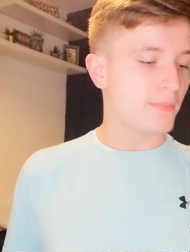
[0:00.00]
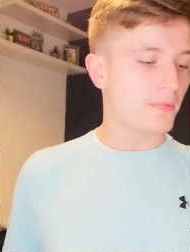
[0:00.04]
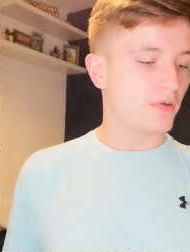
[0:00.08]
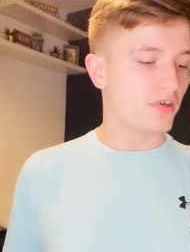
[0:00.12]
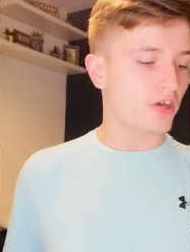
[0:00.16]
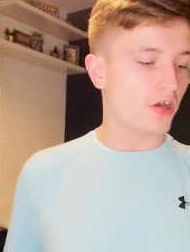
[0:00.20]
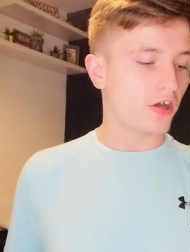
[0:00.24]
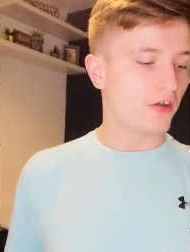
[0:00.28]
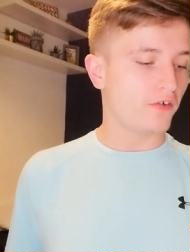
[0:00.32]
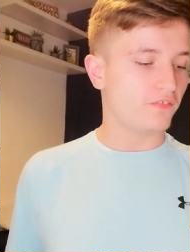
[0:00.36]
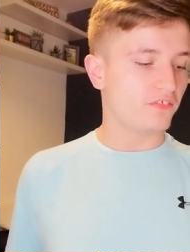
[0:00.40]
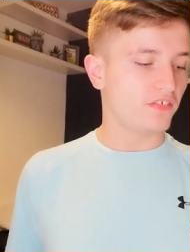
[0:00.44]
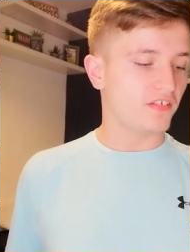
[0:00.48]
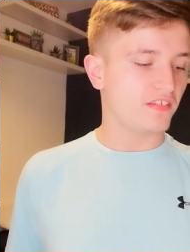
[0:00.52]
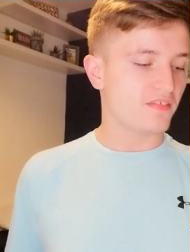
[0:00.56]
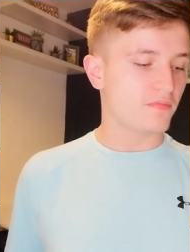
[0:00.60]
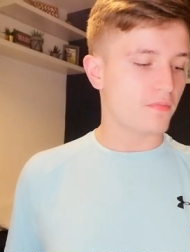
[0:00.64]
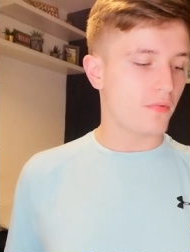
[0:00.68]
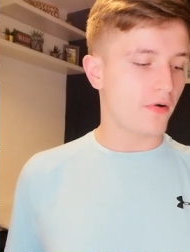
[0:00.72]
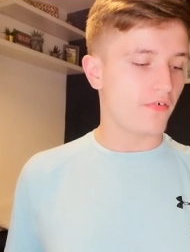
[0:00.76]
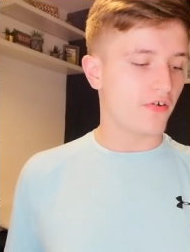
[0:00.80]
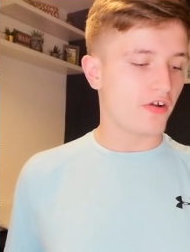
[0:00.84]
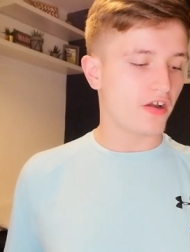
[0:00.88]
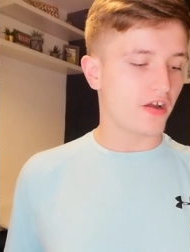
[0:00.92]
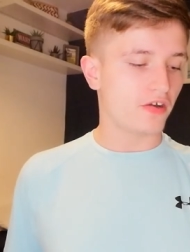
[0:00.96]
but hopefully
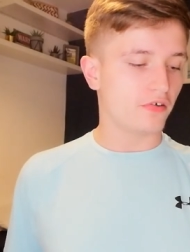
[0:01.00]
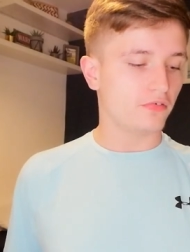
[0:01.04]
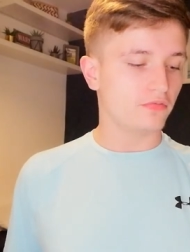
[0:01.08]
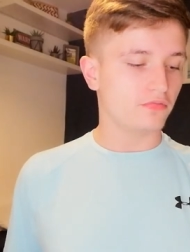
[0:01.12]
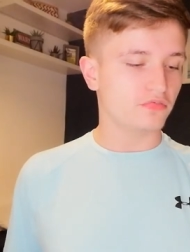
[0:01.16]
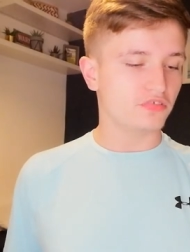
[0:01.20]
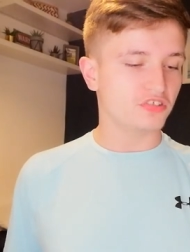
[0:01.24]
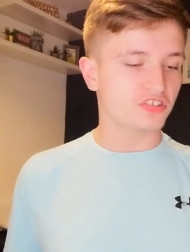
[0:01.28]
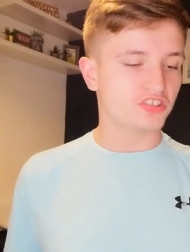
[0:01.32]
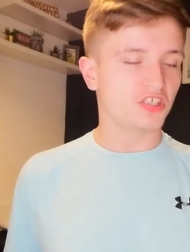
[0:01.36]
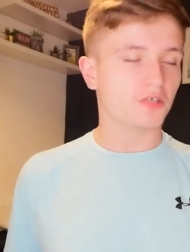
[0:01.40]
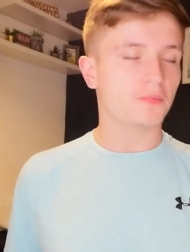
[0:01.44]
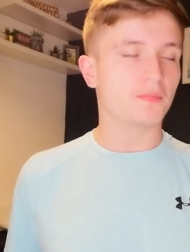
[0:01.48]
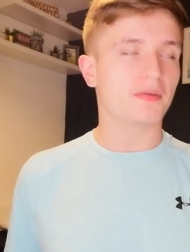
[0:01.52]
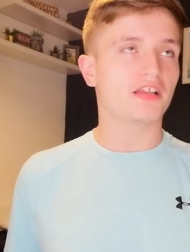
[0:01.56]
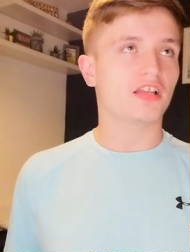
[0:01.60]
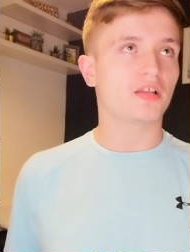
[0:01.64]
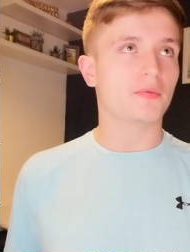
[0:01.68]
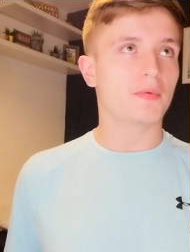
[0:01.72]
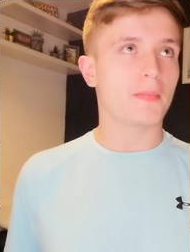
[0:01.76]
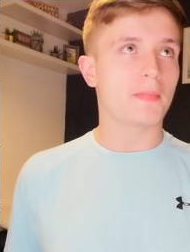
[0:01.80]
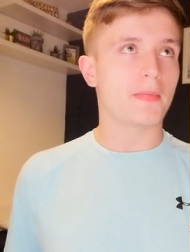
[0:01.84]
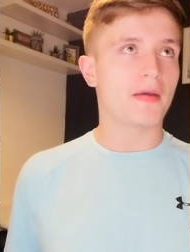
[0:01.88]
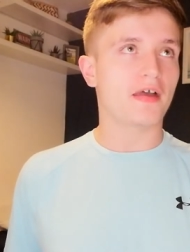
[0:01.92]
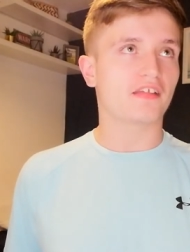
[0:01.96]
tomorrow should be a
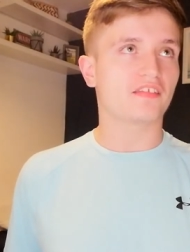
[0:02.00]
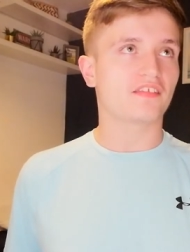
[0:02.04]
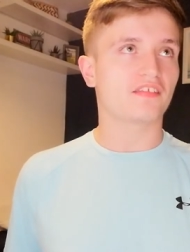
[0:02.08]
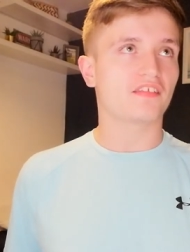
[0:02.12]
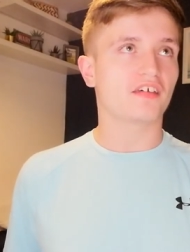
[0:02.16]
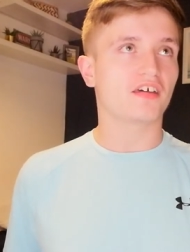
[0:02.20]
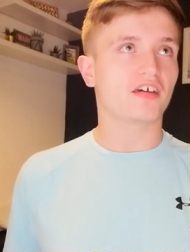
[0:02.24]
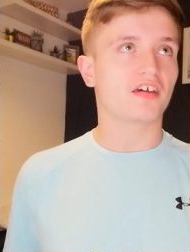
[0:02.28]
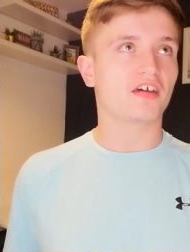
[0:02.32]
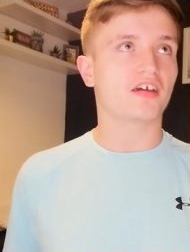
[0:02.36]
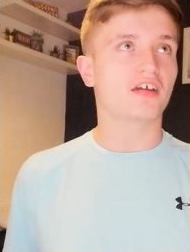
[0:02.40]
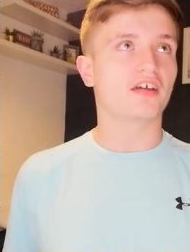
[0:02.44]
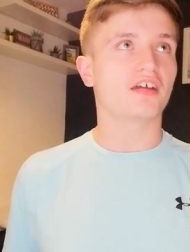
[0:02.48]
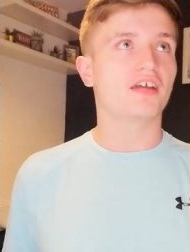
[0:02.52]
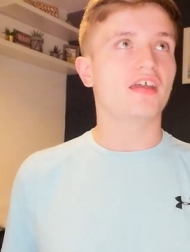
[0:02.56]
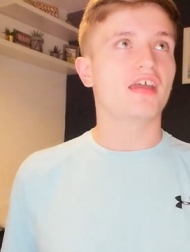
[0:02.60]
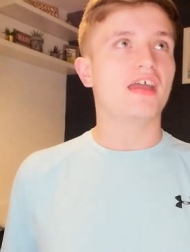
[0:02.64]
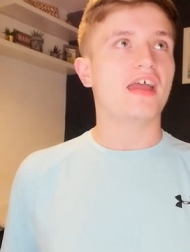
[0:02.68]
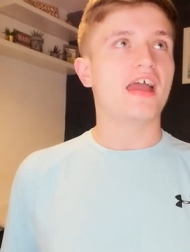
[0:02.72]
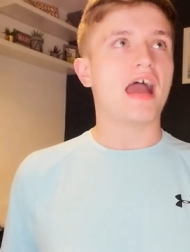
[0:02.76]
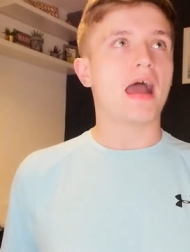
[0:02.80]
little bit better.